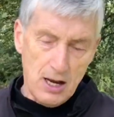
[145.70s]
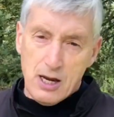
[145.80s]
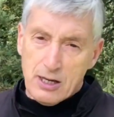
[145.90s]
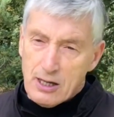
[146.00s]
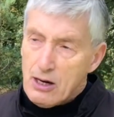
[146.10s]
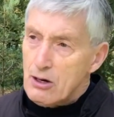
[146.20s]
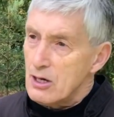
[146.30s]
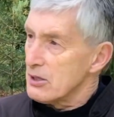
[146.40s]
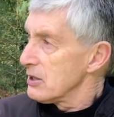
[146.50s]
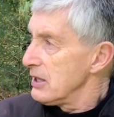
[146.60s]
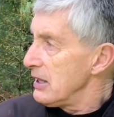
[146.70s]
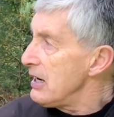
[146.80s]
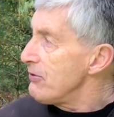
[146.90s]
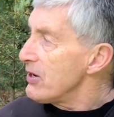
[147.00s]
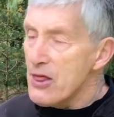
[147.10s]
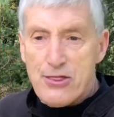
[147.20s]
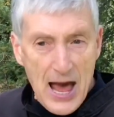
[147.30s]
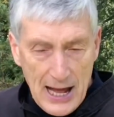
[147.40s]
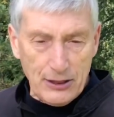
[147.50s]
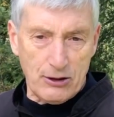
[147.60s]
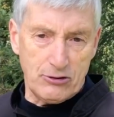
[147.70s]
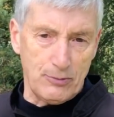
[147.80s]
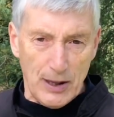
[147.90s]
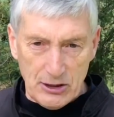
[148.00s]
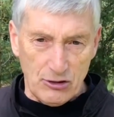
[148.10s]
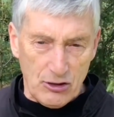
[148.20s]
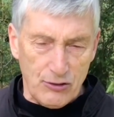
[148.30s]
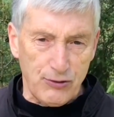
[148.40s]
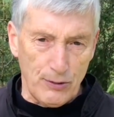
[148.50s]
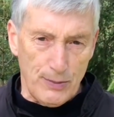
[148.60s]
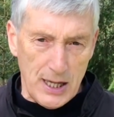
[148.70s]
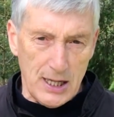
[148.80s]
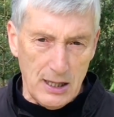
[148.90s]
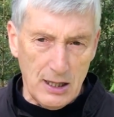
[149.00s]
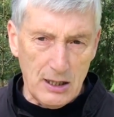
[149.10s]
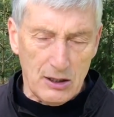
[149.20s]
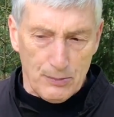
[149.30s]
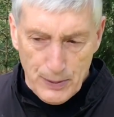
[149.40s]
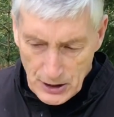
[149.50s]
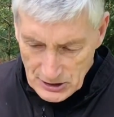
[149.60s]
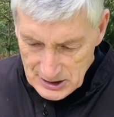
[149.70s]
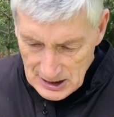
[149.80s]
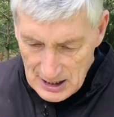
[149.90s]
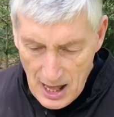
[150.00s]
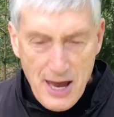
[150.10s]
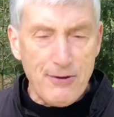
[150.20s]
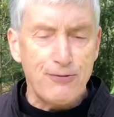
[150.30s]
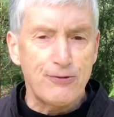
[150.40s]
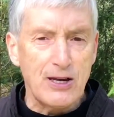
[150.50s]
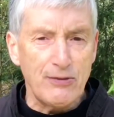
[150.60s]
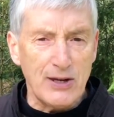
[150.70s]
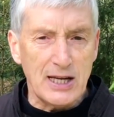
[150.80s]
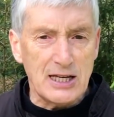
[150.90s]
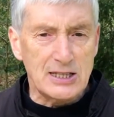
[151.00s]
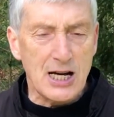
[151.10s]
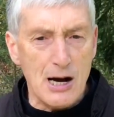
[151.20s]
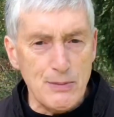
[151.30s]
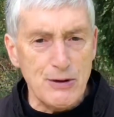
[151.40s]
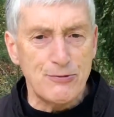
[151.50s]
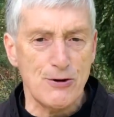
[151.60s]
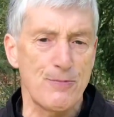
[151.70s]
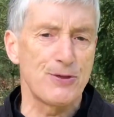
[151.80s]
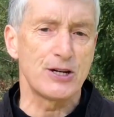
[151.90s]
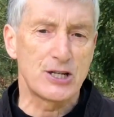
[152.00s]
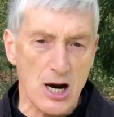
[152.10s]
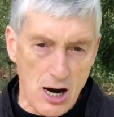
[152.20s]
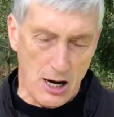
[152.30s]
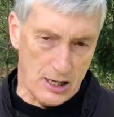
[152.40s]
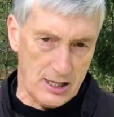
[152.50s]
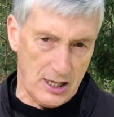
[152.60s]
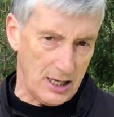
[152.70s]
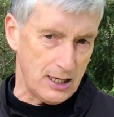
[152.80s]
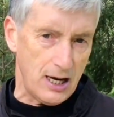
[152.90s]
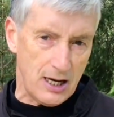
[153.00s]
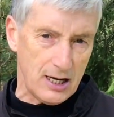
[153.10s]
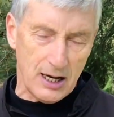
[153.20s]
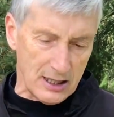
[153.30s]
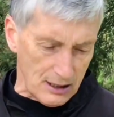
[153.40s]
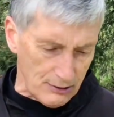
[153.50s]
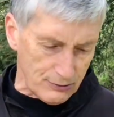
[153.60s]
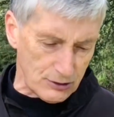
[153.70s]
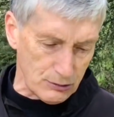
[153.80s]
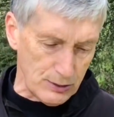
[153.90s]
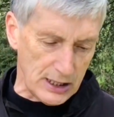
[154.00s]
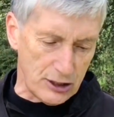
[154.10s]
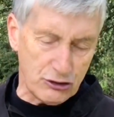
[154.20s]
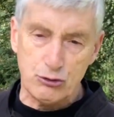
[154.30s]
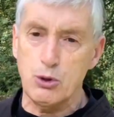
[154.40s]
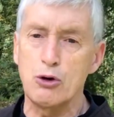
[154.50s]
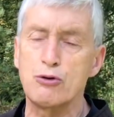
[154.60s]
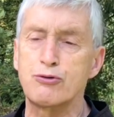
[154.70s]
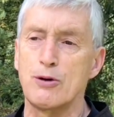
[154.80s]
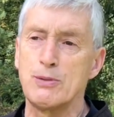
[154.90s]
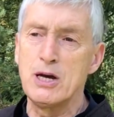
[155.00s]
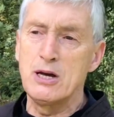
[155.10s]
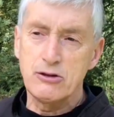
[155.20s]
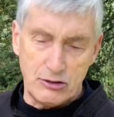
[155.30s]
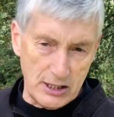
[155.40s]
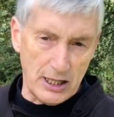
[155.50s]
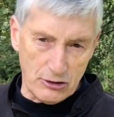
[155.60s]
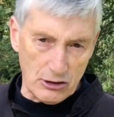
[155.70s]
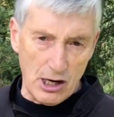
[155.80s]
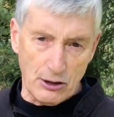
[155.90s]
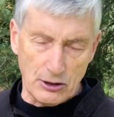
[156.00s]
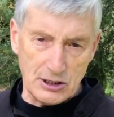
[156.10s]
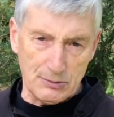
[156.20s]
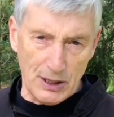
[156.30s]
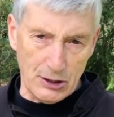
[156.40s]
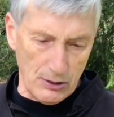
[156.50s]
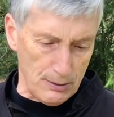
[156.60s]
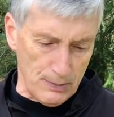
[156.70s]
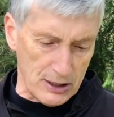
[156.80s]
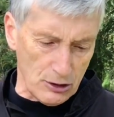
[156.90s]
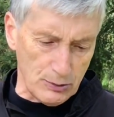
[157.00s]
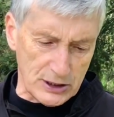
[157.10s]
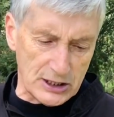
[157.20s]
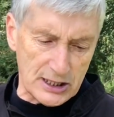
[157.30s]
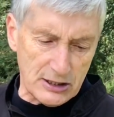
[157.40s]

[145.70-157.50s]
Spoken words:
Now, even in that, there's a message for me, because the life-giving is coming from the dark. And I'd love to read this quote from D.H. Lawrence, my great mentor, which he says,